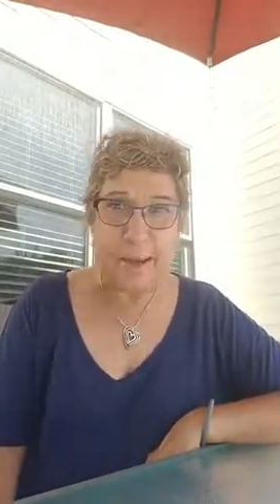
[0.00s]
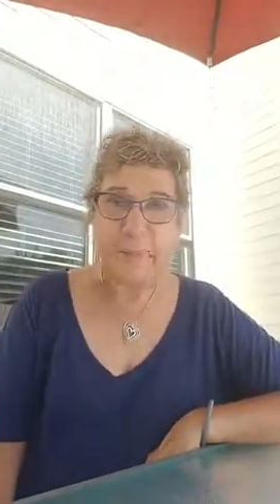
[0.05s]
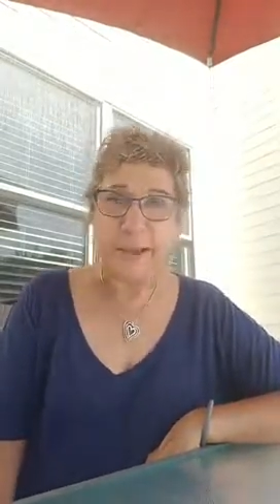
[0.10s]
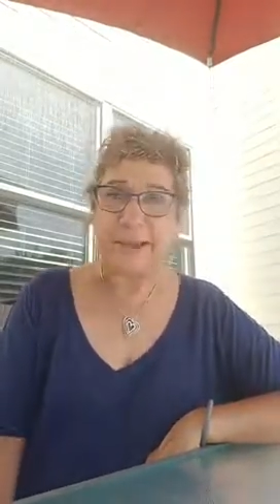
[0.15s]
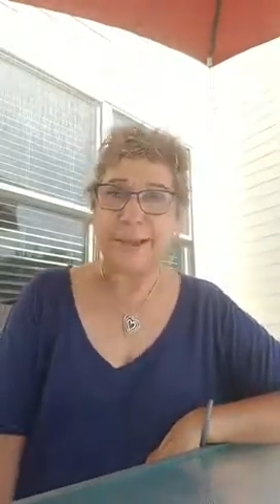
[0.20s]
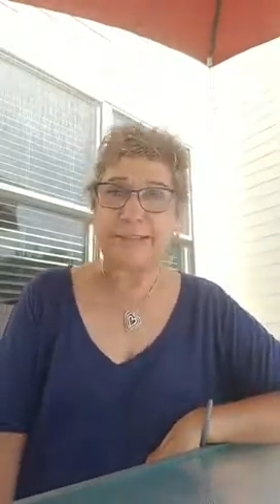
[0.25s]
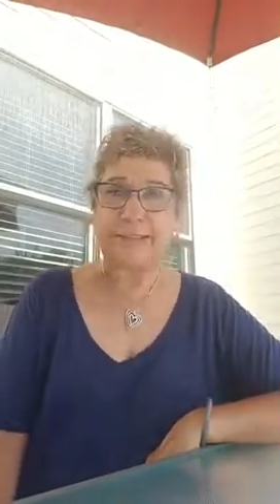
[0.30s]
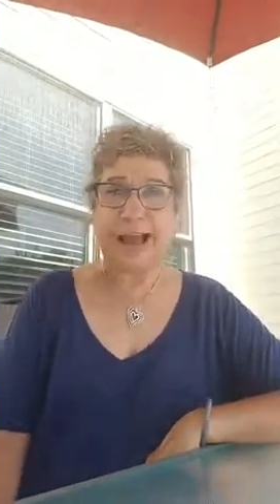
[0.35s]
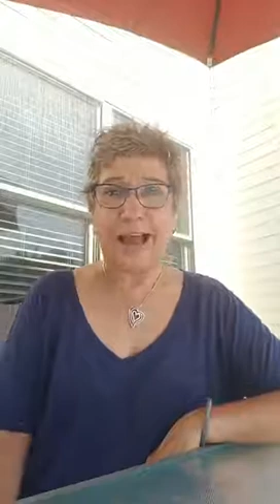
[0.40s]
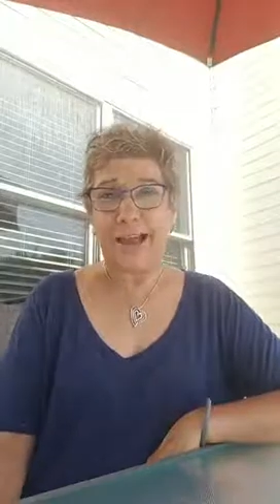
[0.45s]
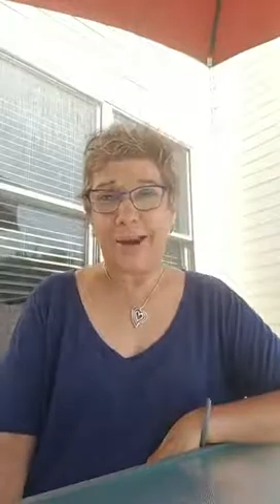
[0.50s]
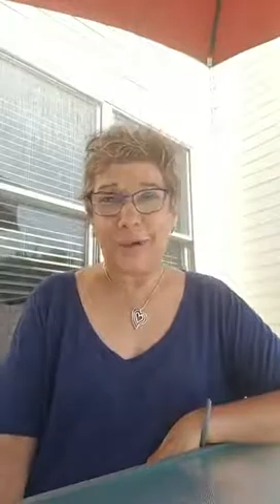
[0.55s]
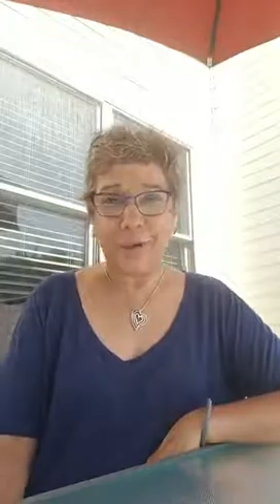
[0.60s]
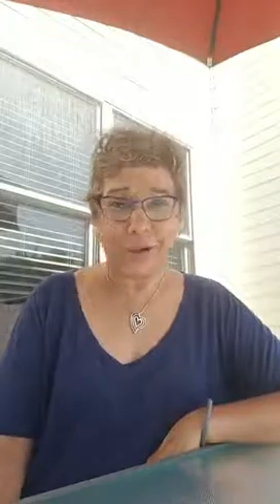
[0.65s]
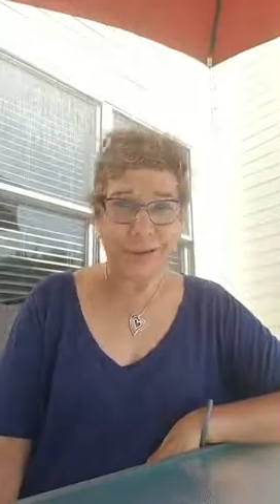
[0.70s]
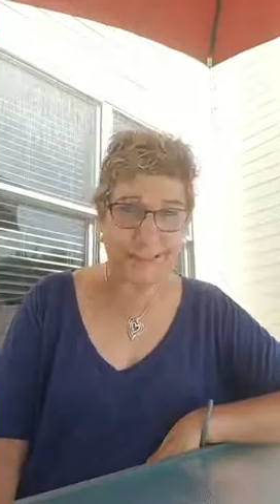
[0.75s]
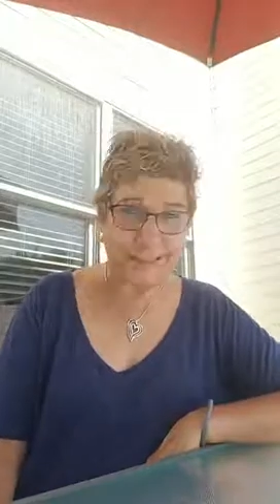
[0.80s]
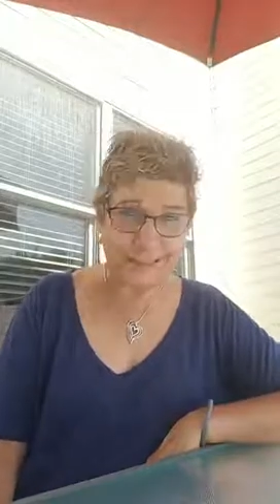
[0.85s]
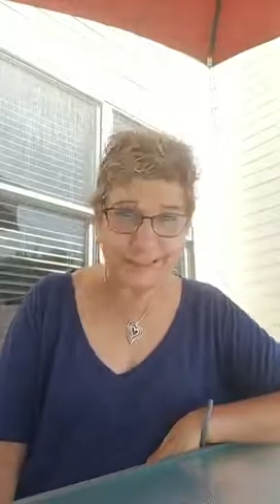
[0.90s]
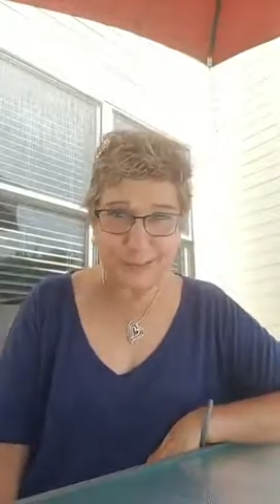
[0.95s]
because I don't
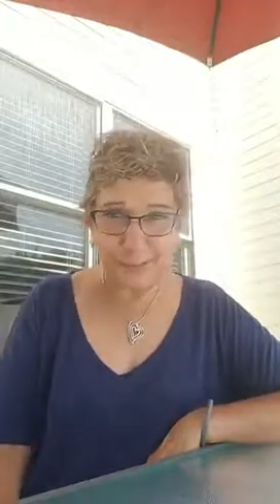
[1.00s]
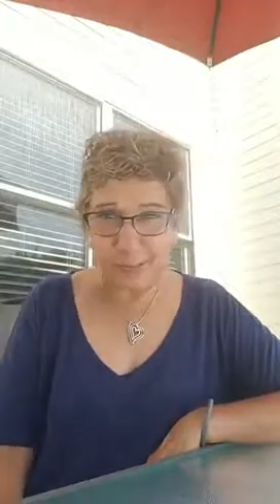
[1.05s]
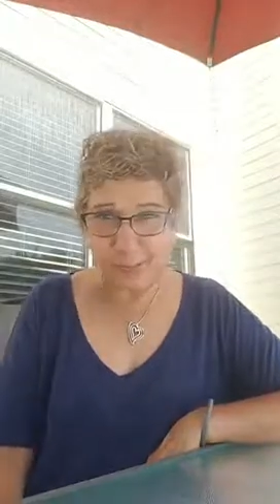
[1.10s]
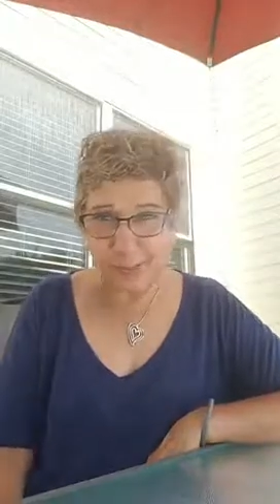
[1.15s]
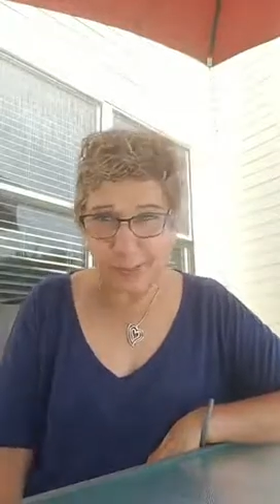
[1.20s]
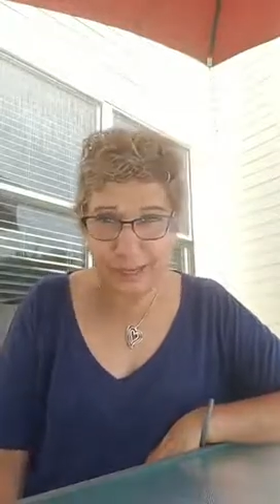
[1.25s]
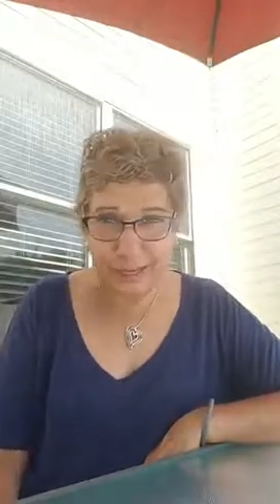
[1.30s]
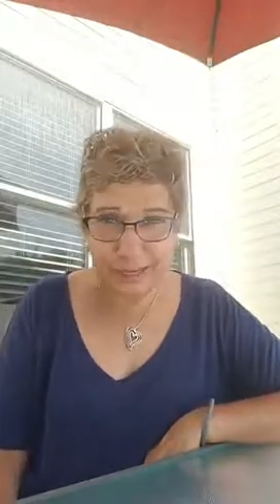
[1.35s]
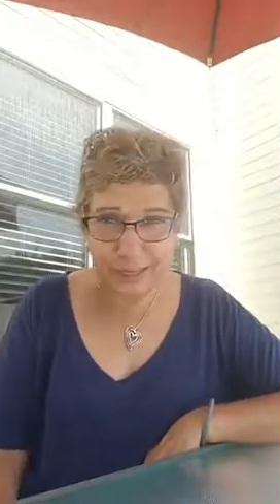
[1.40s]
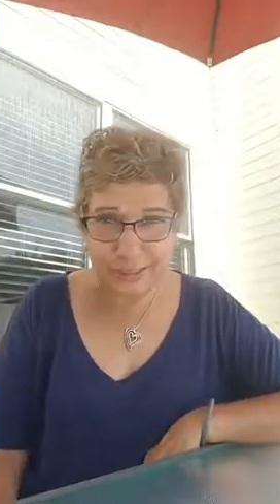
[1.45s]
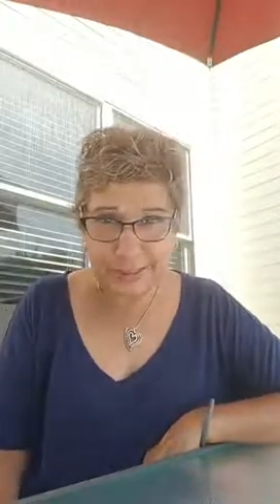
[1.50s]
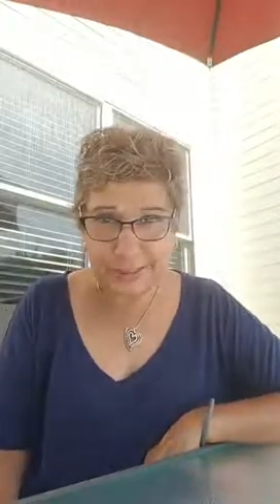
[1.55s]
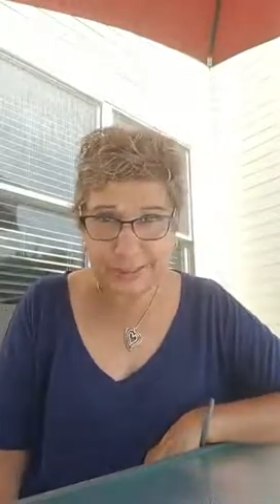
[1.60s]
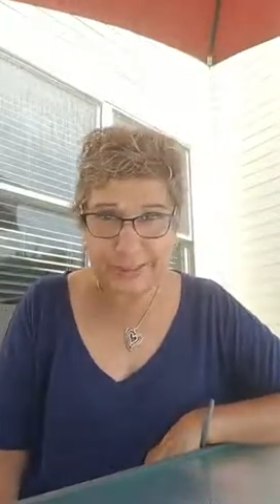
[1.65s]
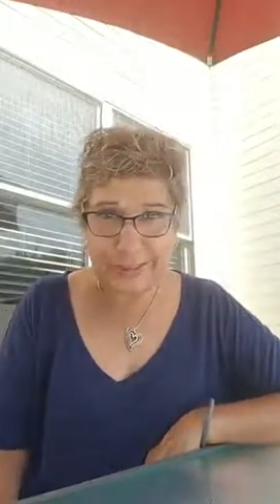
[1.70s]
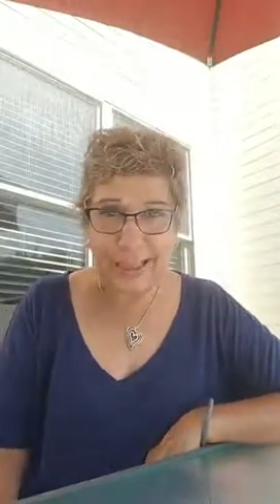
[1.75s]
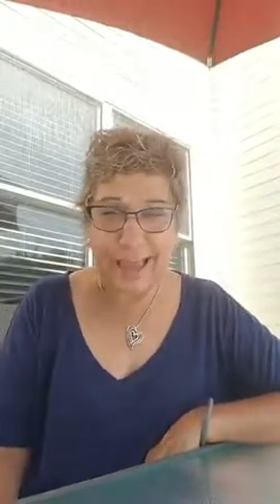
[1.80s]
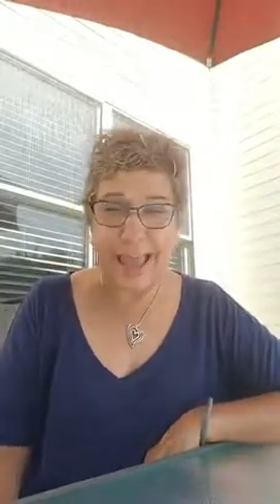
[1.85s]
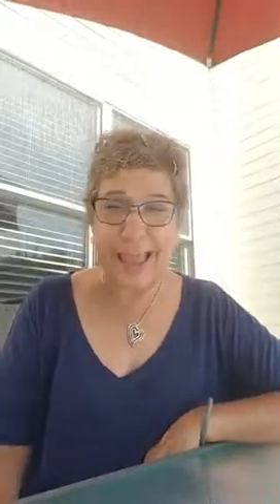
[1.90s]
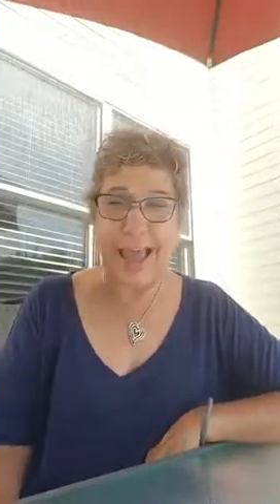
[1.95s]
want to sit through this